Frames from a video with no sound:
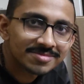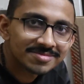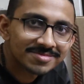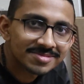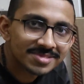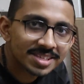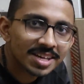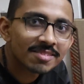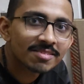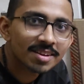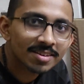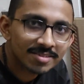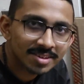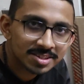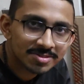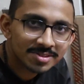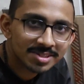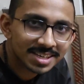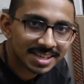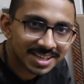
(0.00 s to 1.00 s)
survey which
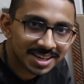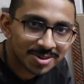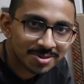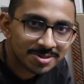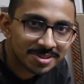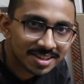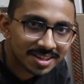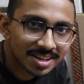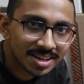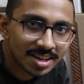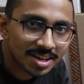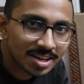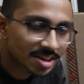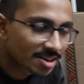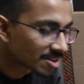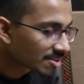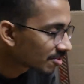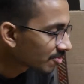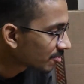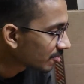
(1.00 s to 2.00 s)
we sent out
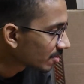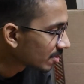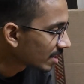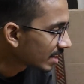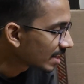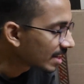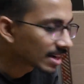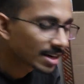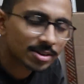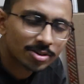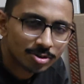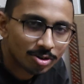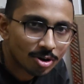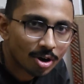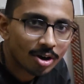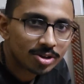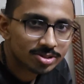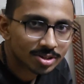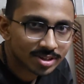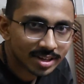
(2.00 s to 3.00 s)
related to
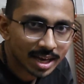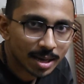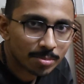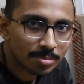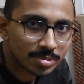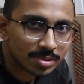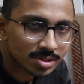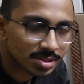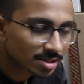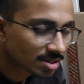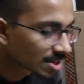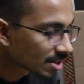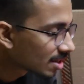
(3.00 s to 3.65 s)
dogs on campus,